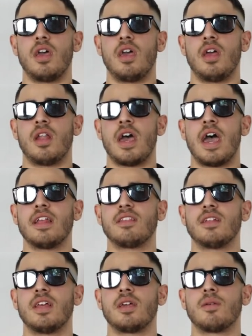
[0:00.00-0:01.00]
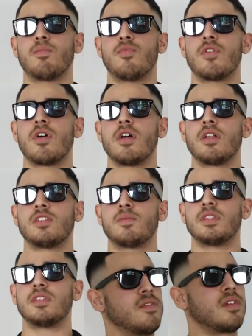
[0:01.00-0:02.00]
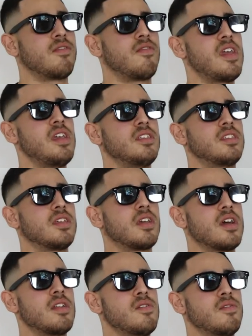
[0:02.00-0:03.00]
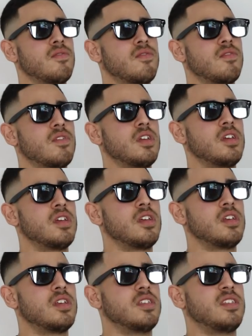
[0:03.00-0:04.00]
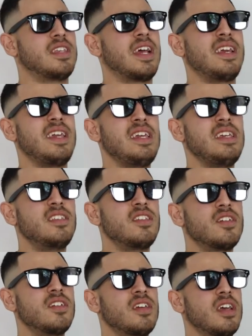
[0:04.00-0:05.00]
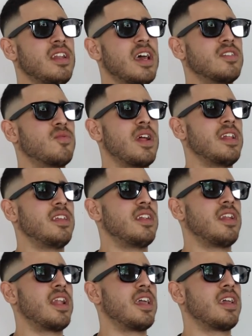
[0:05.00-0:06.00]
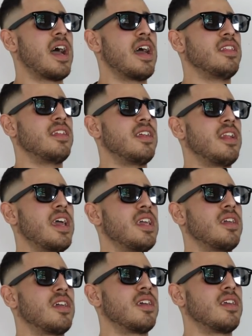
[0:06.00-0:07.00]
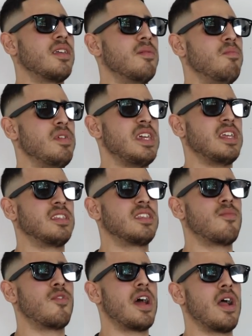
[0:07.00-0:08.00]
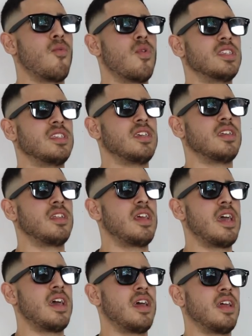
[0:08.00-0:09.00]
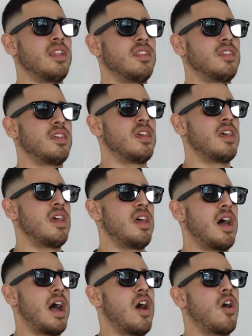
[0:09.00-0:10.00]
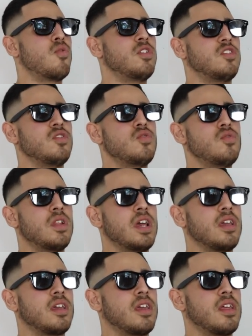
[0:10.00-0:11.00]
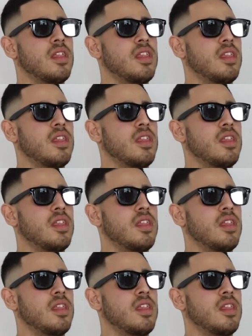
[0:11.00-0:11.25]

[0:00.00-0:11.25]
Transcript: and I had to like put on a specific face to kind of sell it easier. And that's what I didn't like. I didn't like being someone I wasn't. And I always knew like